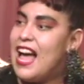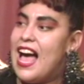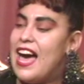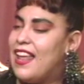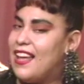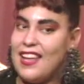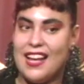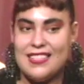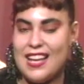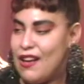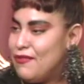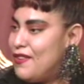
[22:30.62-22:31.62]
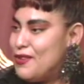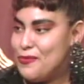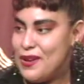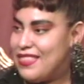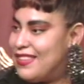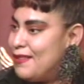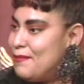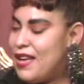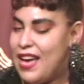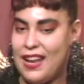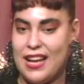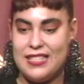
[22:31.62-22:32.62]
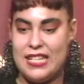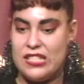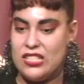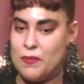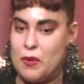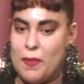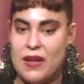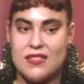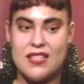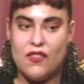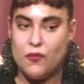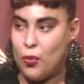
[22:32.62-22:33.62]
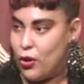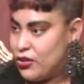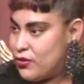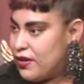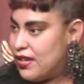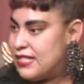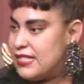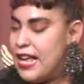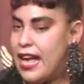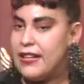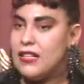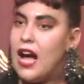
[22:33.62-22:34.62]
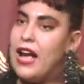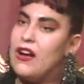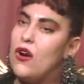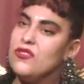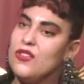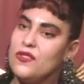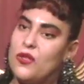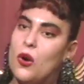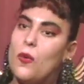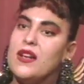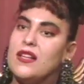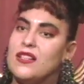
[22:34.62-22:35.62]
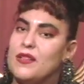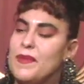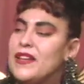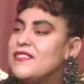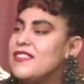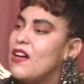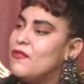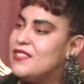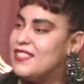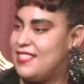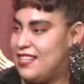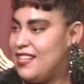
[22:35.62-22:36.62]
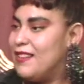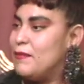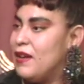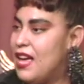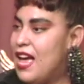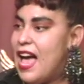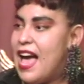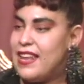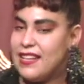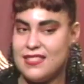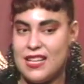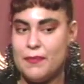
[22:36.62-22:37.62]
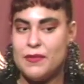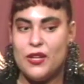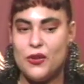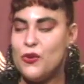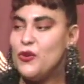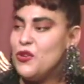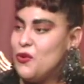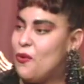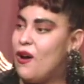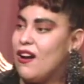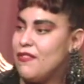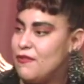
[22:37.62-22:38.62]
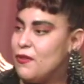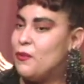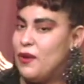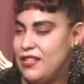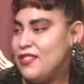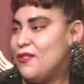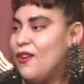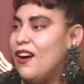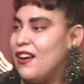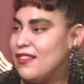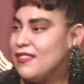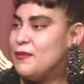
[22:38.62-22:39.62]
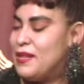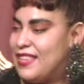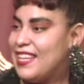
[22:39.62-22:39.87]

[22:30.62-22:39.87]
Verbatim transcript: and I like to have fun with them, and I teach them about self-portraits, and I also throw in a little bit of self-esteem and accepting who you are for what you are with the